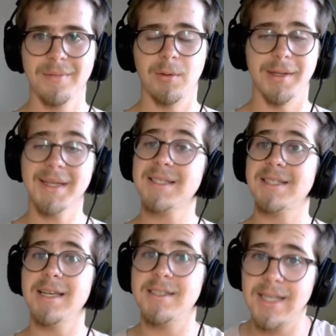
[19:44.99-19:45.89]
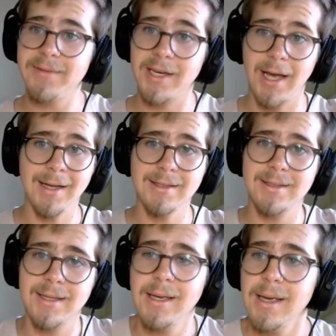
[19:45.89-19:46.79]
Well, that's stage 7,
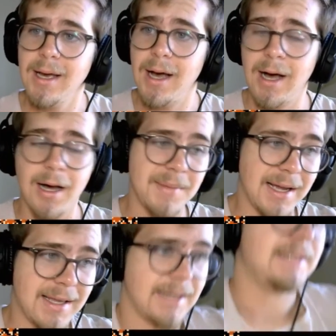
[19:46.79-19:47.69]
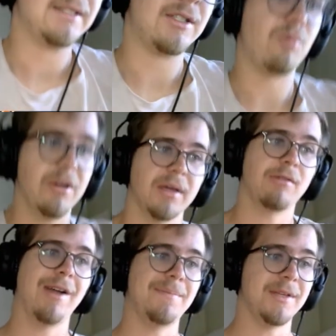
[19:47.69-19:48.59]
guys. Um, I guess this is where we're gonna
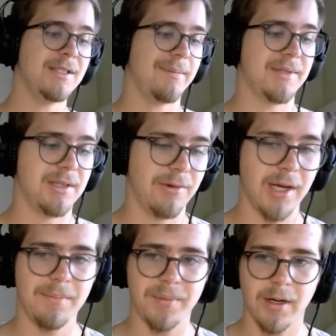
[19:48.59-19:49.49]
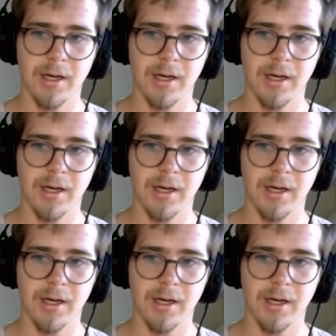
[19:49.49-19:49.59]
wrap this episode up.